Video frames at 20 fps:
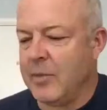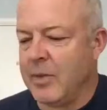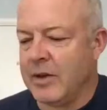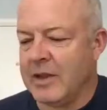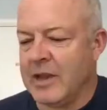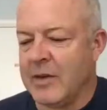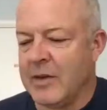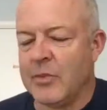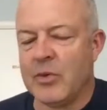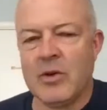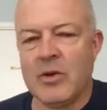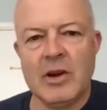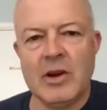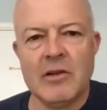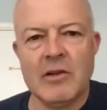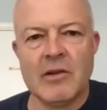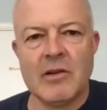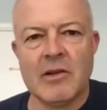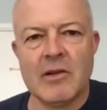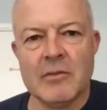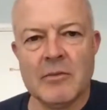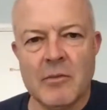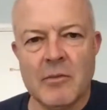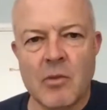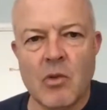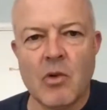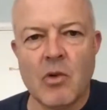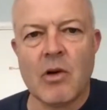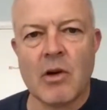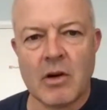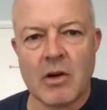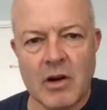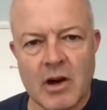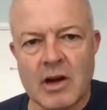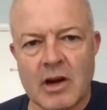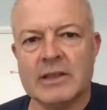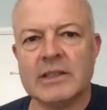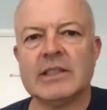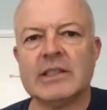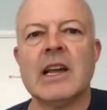at that point, or more
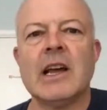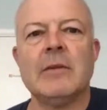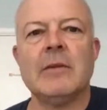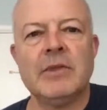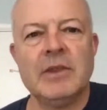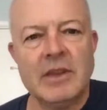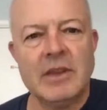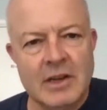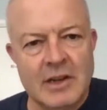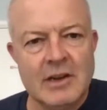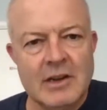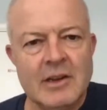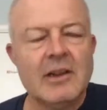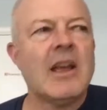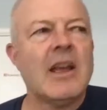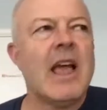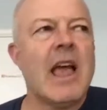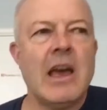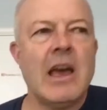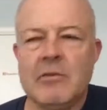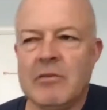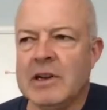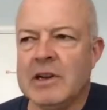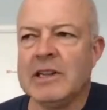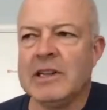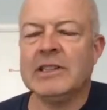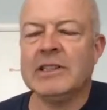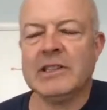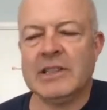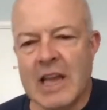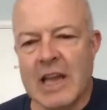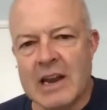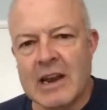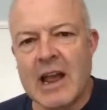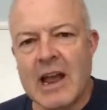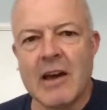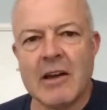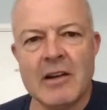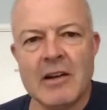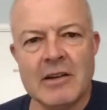concept, headwinds,
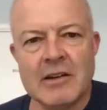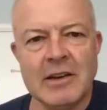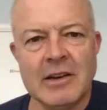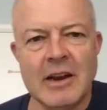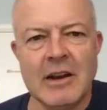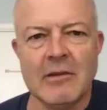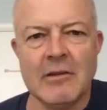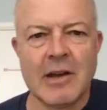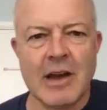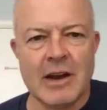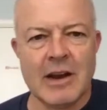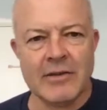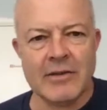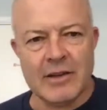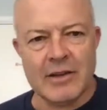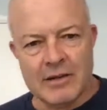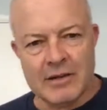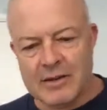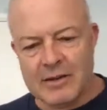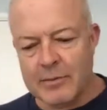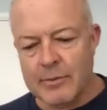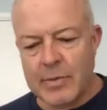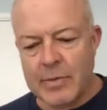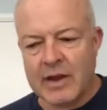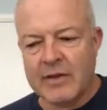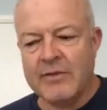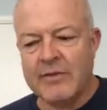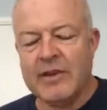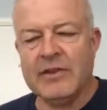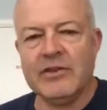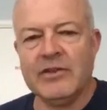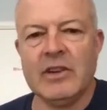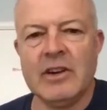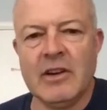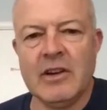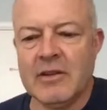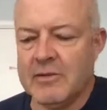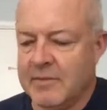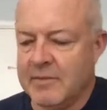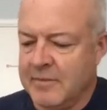and how to, you know, kind of the big vision
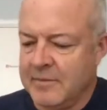here.